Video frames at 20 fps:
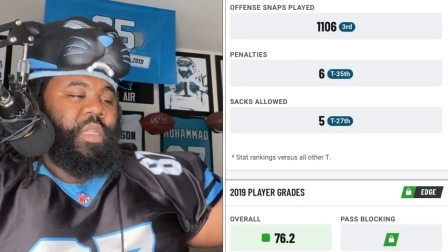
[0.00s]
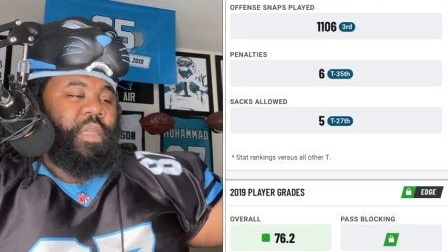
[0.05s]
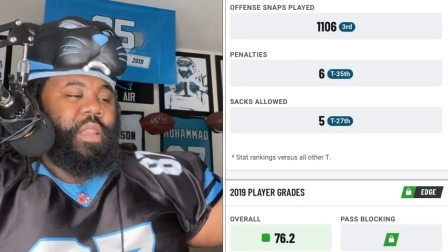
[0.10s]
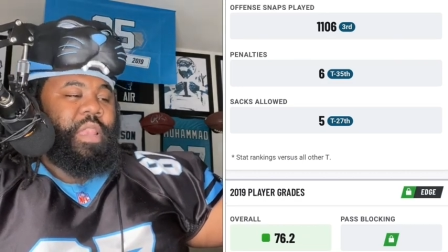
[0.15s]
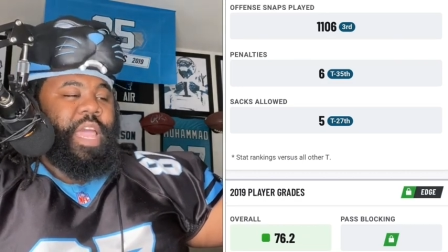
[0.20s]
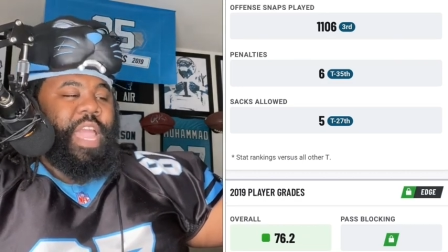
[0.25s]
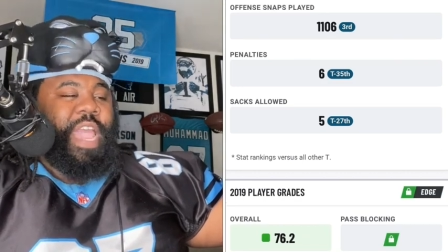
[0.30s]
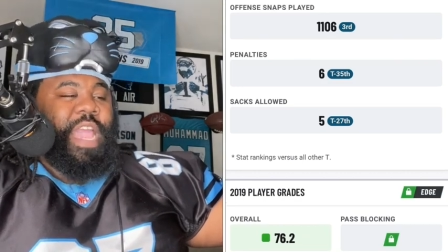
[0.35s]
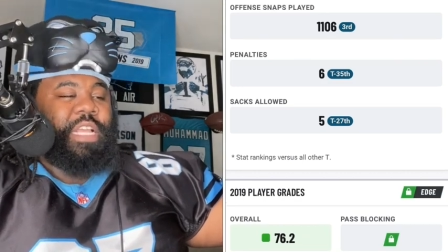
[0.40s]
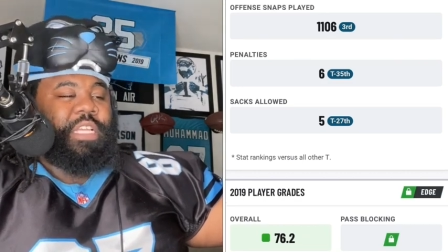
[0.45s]

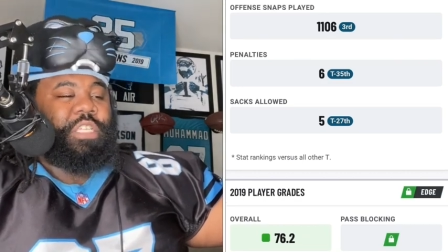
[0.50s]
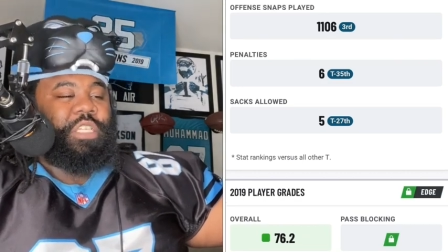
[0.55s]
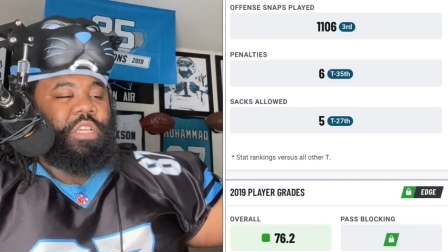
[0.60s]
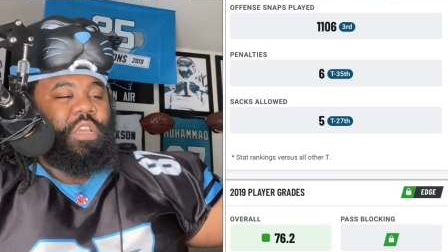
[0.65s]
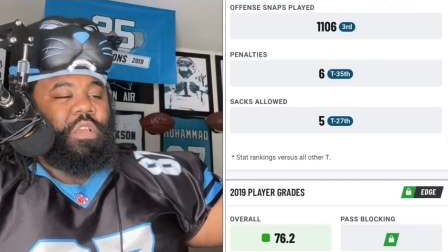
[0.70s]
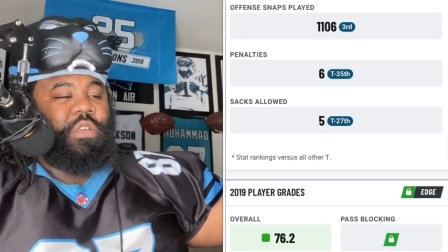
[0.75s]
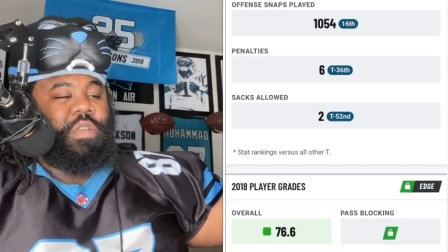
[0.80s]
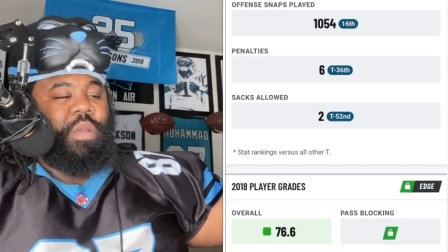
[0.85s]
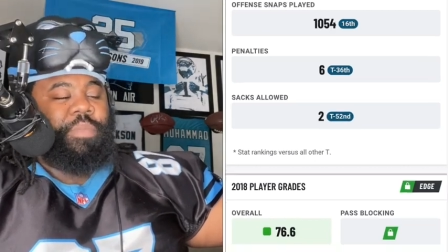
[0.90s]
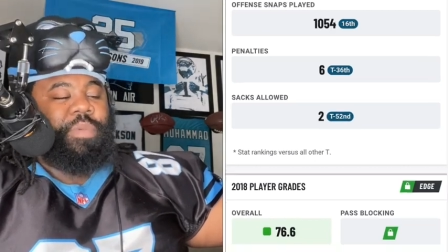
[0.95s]
Last
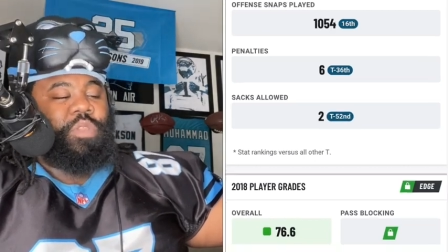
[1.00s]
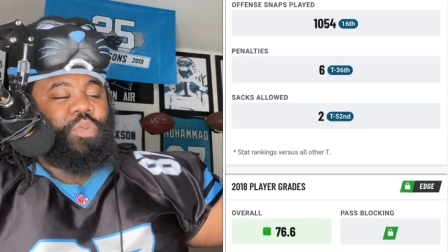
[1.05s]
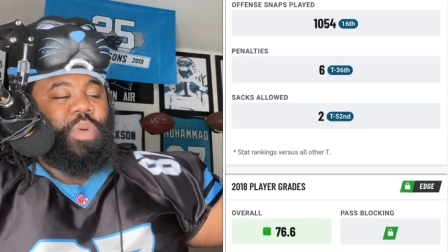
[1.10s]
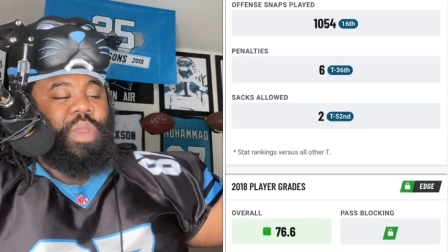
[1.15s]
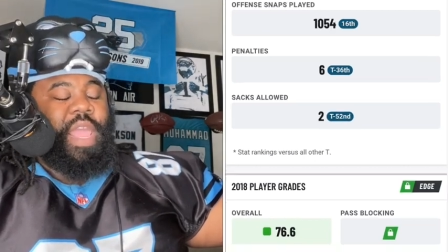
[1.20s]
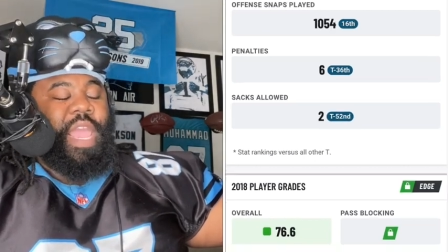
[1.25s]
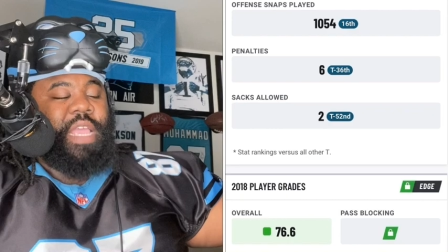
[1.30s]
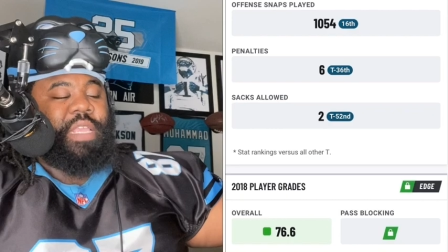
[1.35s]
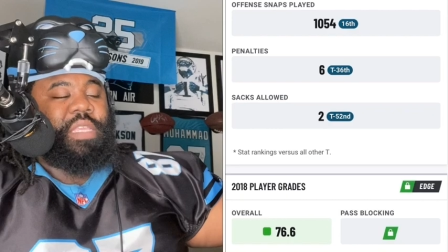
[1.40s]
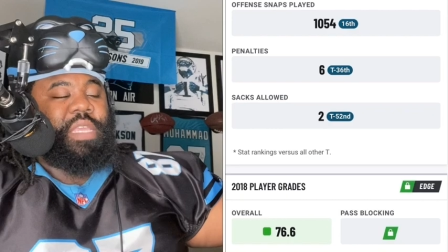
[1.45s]
year, I mean
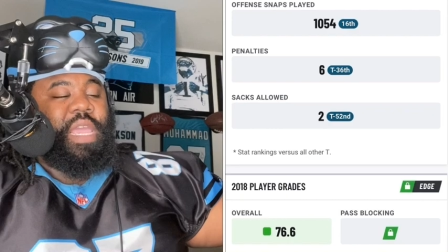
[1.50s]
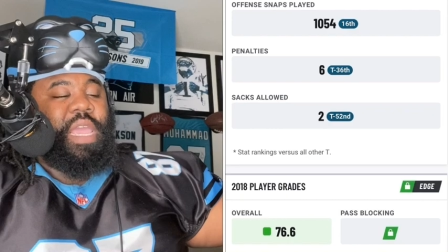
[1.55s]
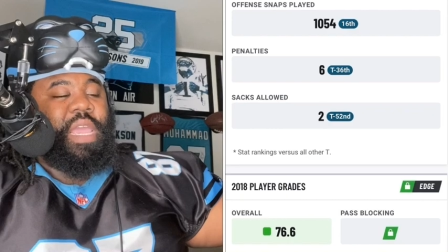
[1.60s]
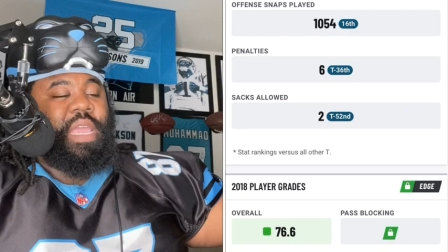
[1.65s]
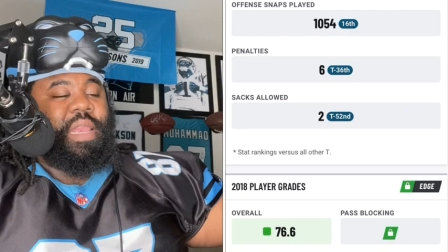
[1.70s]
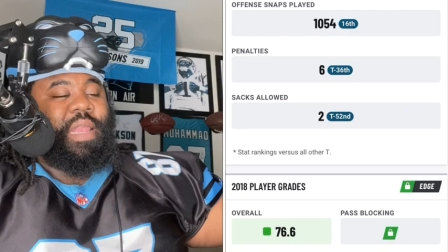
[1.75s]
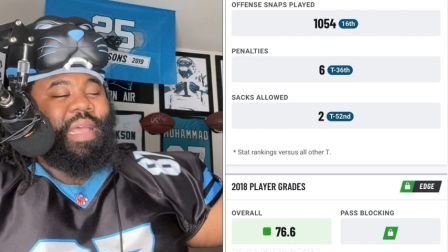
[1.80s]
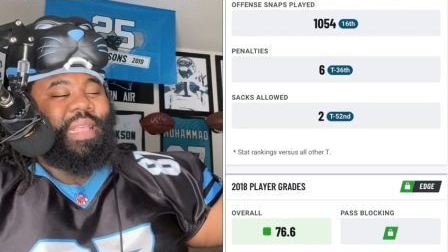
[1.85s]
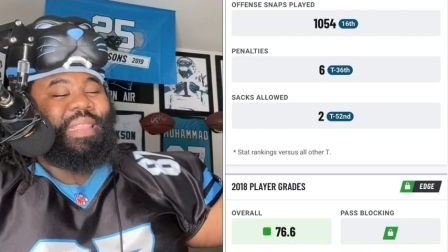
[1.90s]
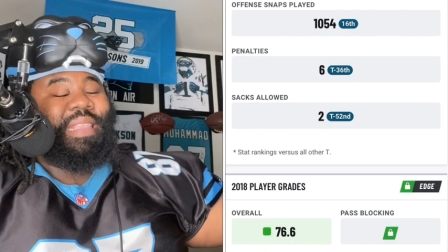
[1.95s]

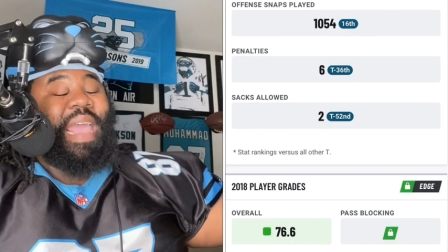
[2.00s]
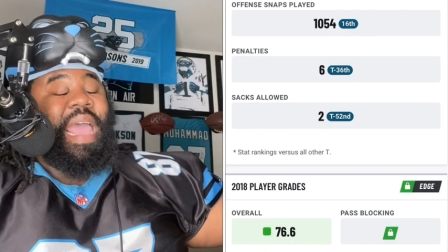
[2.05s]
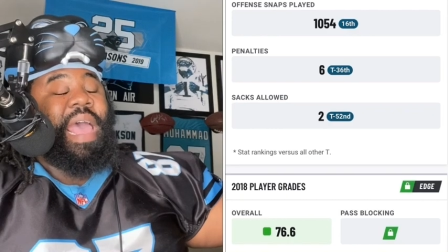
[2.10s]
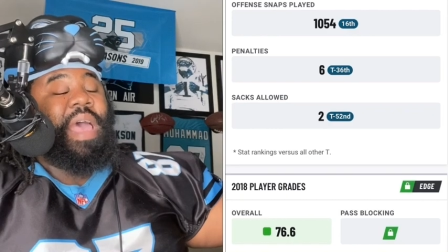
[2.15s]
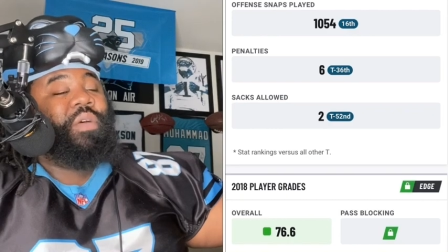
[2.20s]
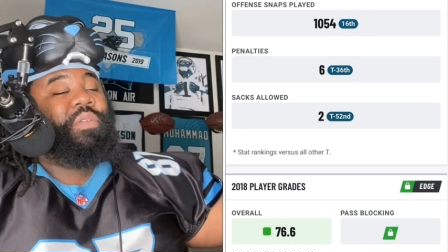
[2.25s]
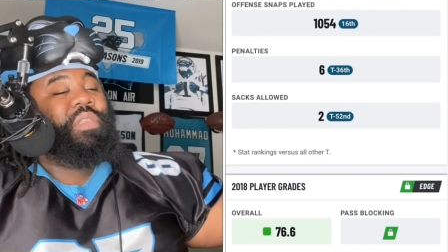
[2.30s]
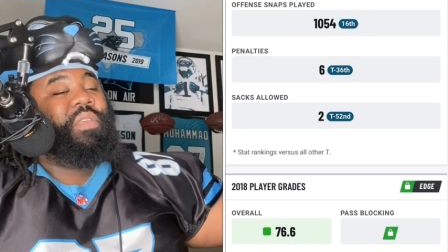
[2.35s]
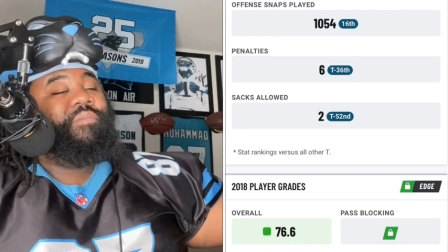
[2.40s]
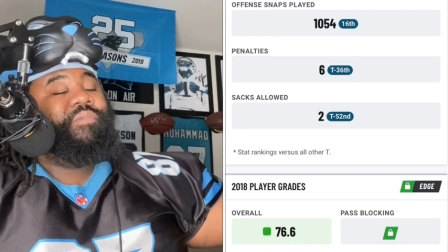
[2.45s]
2018,
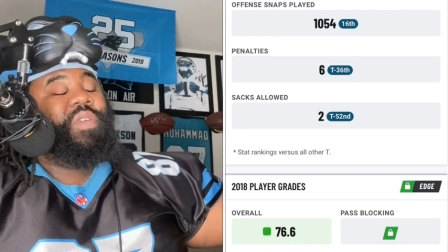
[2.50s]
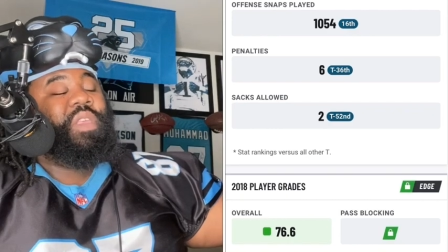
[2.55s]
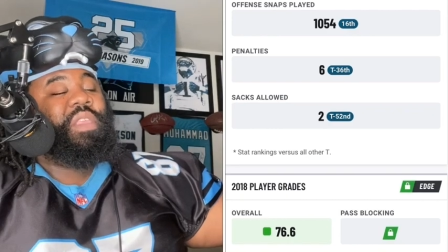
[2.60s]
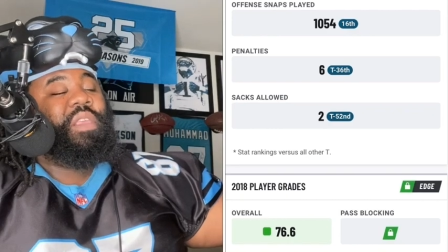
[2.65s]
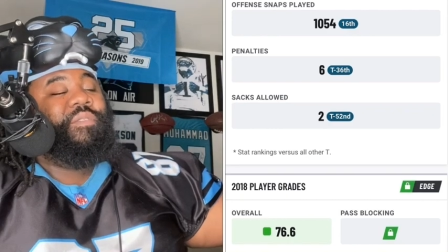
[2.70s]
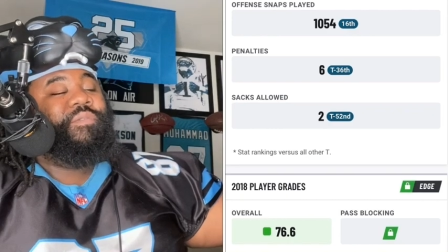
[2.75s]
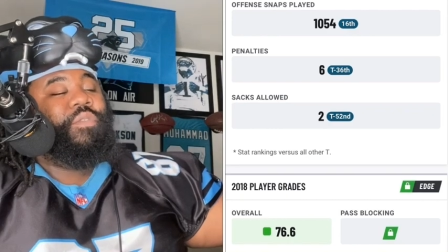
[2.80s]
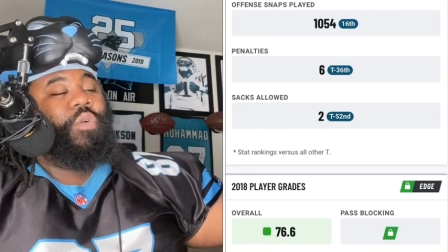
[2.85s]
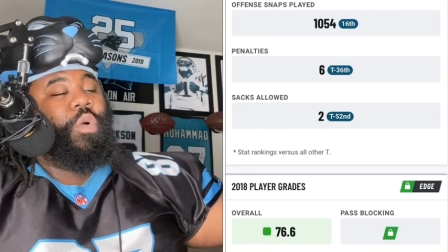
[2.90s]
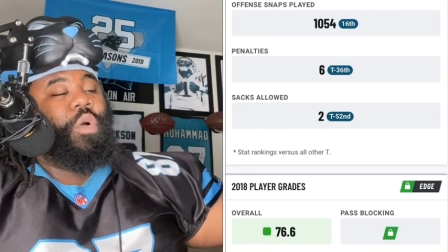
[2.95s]

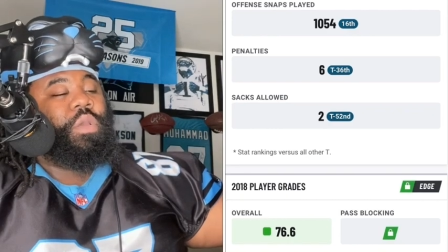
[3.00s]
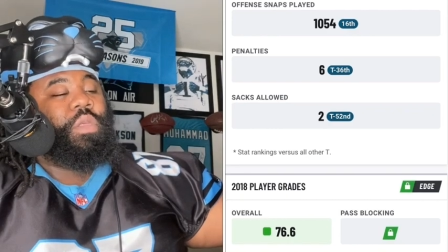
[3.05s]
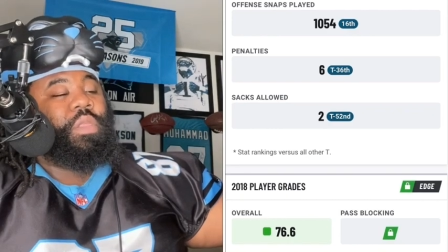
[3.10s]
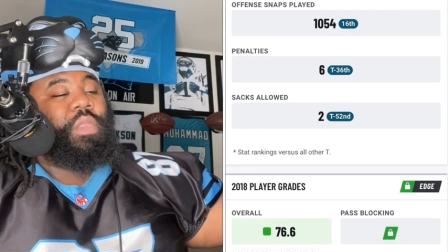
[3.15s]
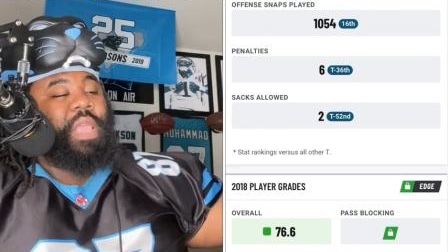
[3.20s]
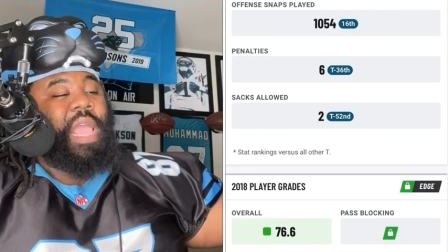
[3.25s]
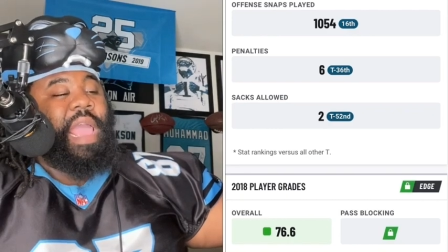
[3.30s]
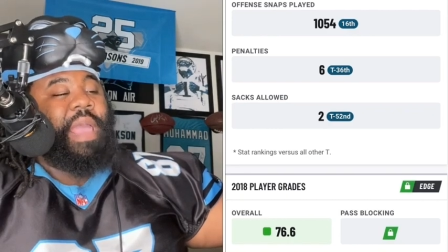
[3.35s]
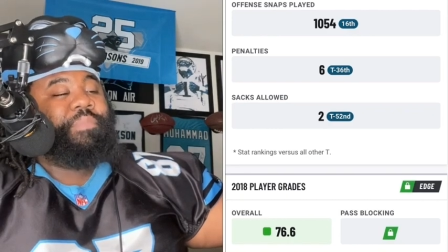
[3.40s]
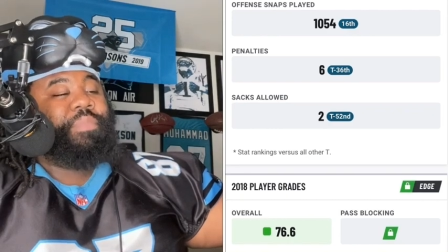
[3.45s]
1,054
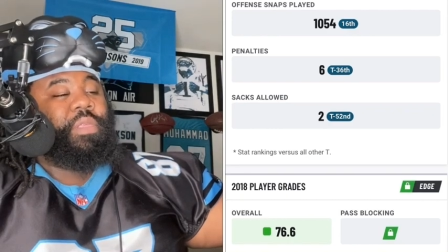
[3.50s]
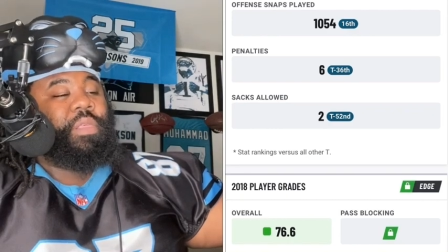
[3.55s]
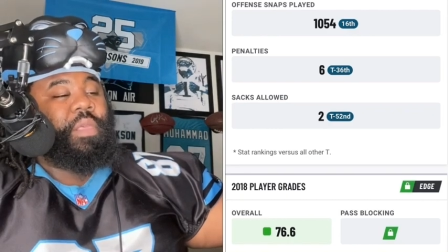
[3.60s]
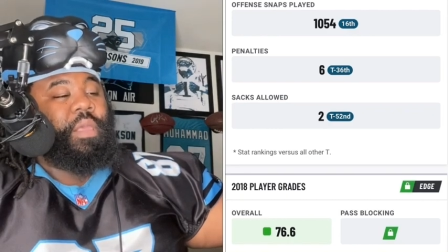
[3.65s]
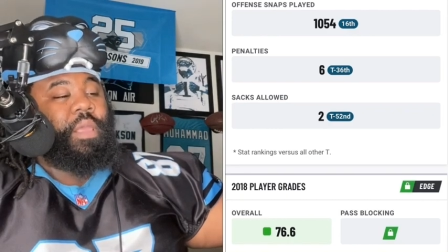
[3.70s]
snaps,